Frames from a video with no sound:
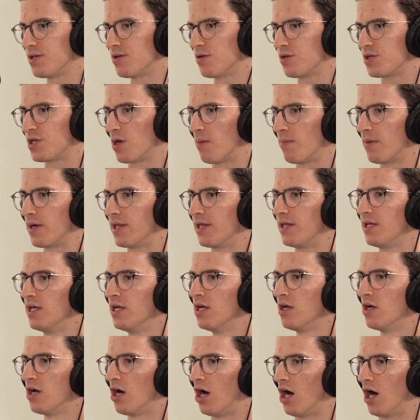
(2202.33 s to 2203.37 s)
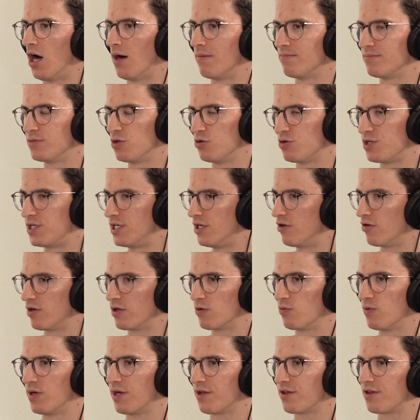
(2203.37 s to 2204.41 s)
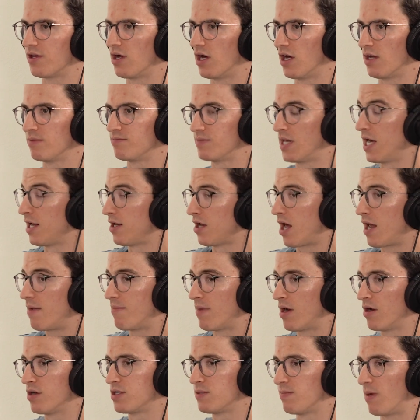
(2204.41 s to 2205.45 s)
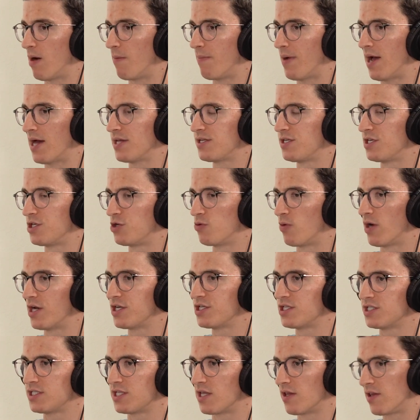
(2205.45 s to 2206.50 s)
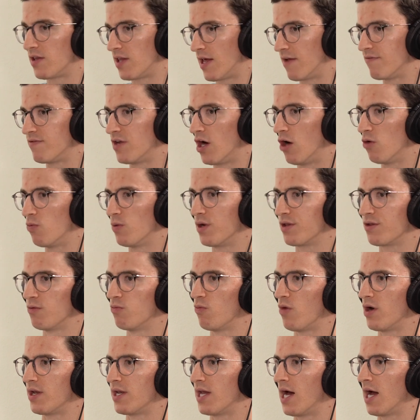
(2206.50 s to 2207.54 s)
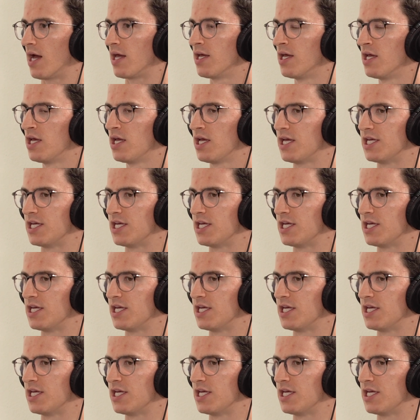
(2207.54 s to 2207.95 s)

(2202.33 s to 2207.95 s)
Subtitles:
So somebody who's dealing with, nightmares about past situations that they've dealt with and whatnot.